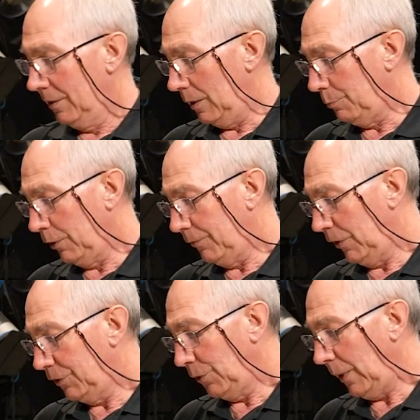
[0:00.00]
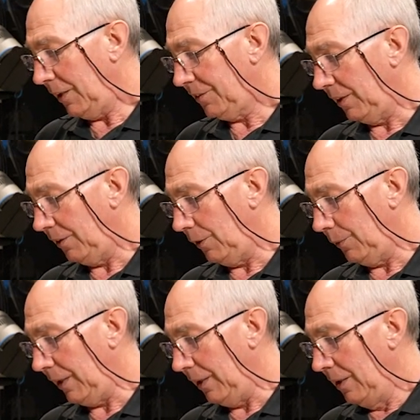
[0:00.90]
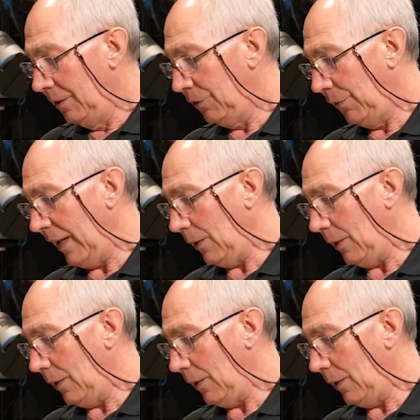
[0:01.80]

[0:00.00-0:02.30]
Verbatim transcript: a Profoto Air Sync unit, to the